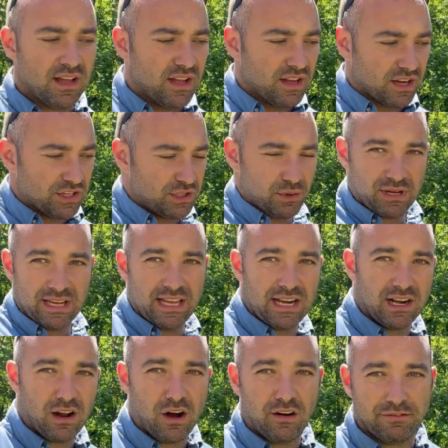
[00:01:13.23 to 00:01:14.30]
because you can get
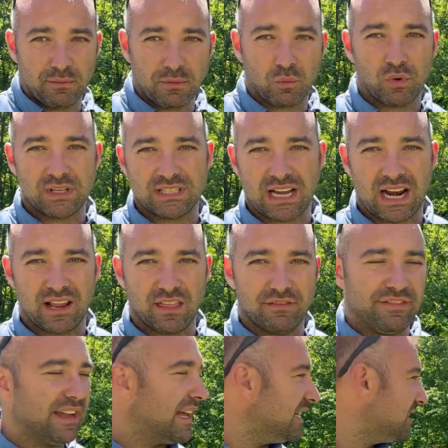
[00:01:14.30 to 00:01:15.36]
it off from the one side of the
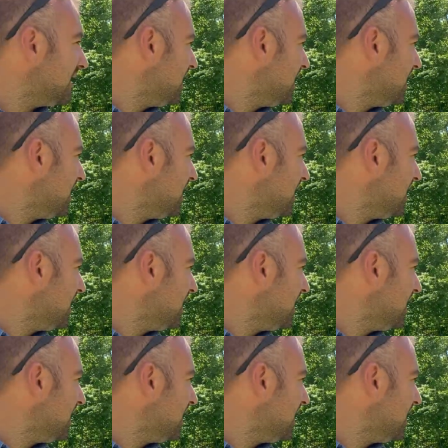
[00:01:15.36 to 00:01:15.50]
fence.